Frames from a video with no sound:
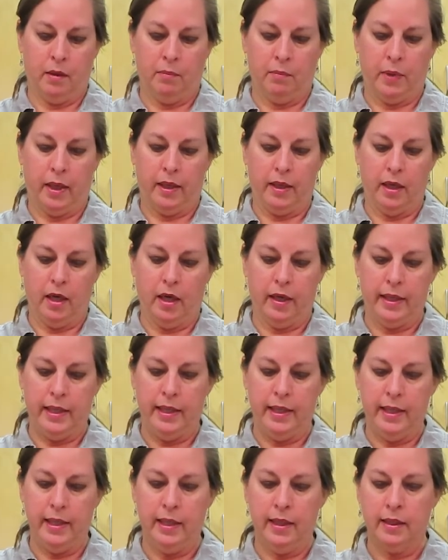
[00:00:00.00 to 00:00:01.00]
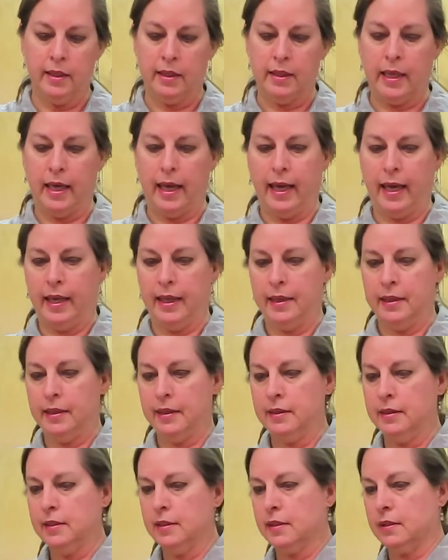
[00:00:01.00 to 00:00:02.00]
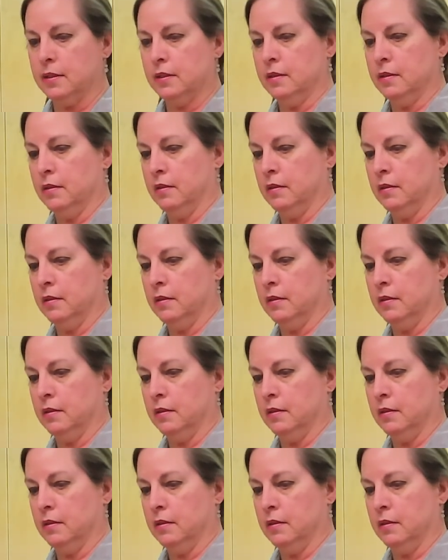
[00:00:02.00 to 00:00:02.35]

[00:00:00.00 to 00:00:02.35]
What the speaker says: my honey and eggs